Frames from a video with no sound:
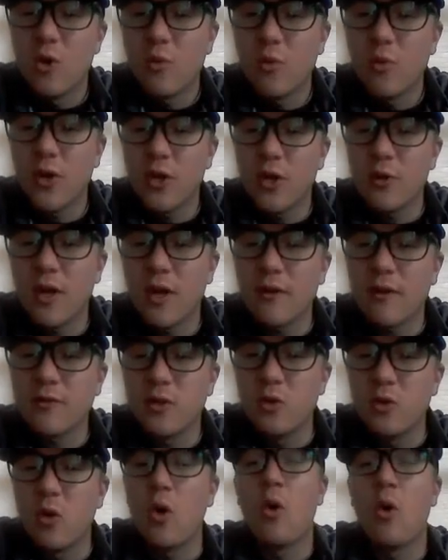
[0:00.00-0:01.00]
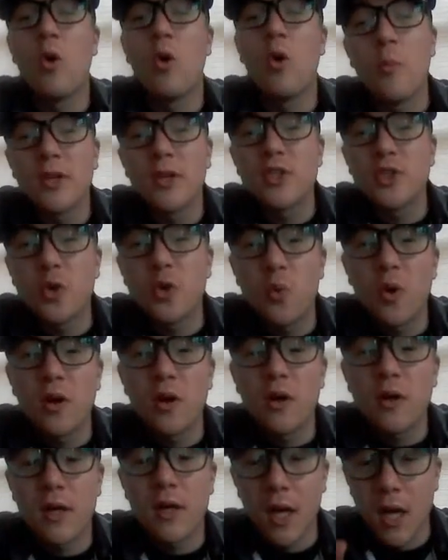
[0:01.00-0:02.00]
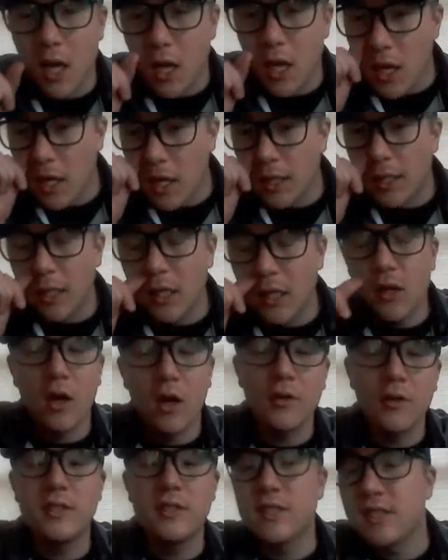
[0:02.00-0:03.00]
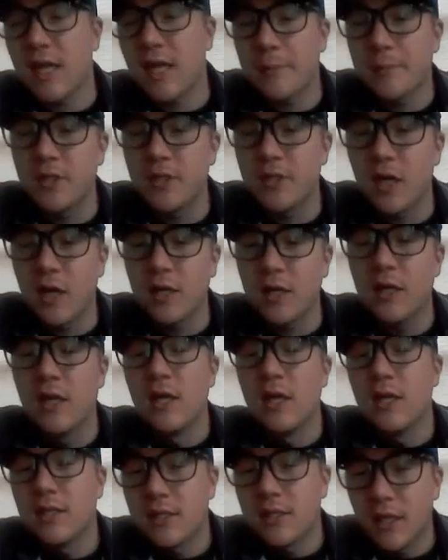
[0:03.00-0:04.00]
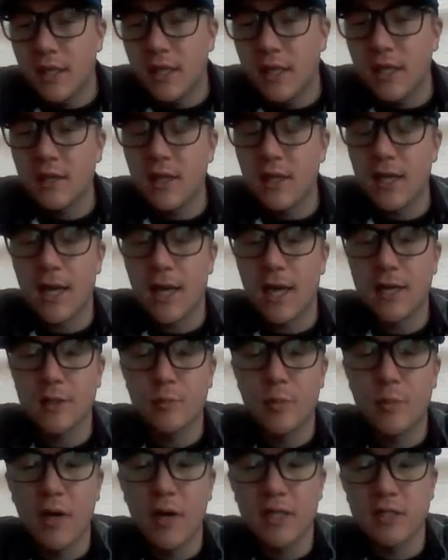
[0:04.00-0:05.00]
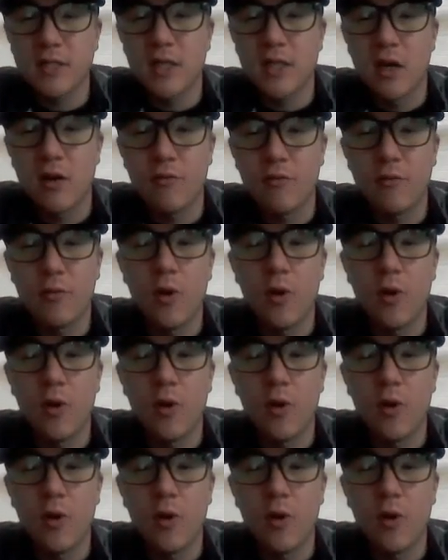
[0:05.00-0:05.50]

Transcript: where you would have to do a whole bunch of work and get all these steps done to get that x by itself.